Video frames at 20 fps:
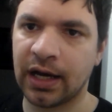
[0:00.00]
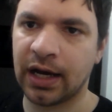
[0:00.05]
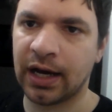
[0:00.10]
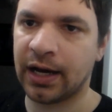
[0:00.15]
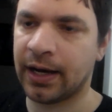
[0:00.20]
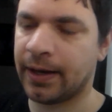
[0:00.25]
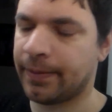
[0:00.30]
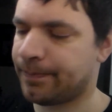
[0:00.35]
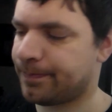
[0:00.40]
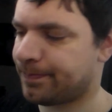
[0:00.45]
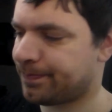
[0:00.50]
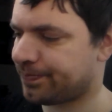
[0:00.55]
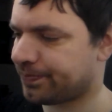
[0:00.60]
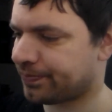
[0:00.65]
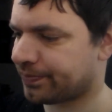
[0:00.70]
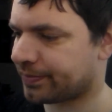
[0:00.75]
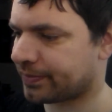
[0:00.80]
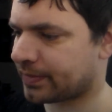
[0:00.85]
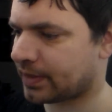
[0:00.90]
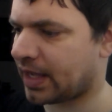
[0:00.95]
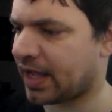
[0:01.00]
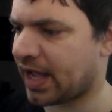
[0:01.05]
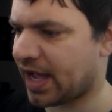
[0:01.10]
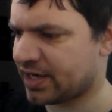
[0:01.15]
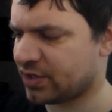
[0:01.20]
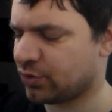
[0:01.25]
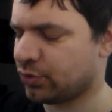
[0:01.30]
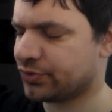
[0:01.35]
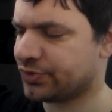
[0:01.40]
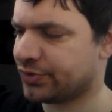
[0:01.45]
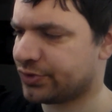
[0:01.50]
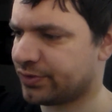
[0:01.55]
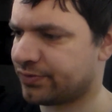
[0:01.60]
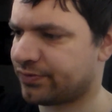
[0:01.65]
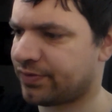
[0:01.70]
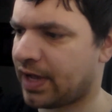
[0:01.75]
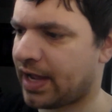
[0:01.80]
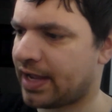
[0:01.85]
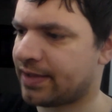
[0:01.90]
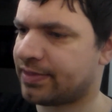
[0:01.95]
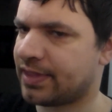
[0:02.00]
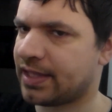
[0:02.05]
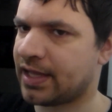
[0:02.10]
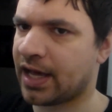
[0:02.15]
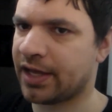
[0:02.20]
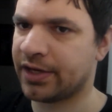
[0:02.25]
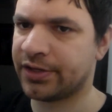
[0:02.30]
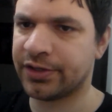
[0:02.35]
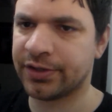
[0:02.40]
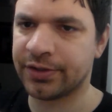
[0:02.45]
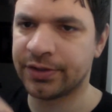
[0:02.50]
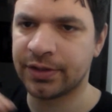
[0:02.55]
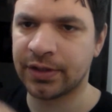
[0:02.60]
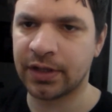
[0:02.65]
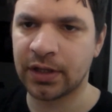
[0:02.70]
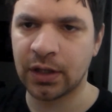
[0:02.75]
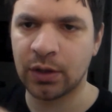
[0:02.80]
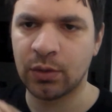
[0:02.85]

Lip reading: and also divide the onion